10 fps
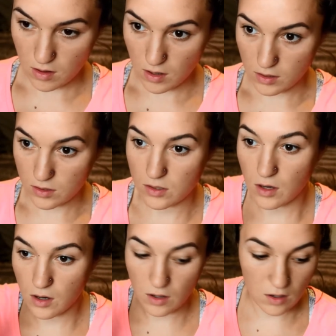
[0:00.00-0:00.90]
and
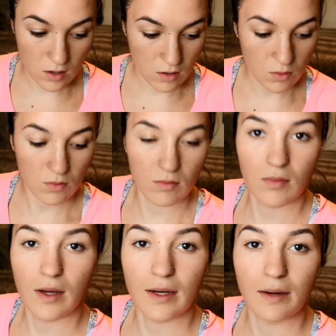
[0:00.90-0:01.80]
start, oh,
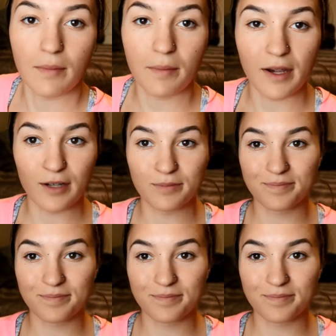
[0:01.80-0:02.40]
I need my mirror,